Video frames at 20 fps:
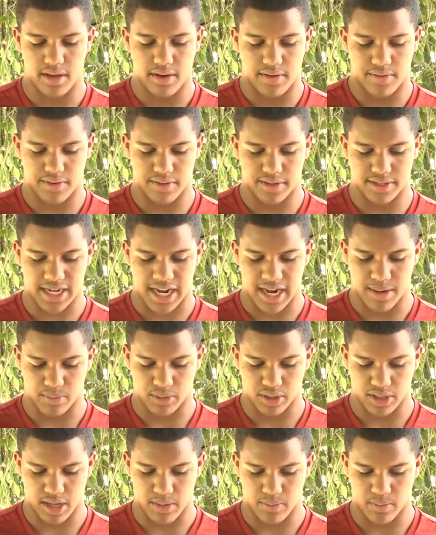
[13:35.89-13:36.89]
For the time
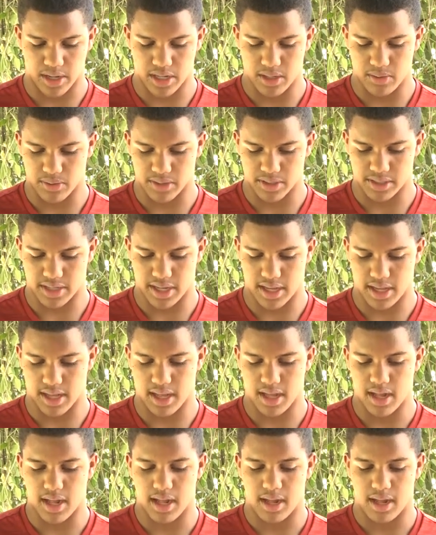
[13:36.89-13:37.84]
will come when you will say,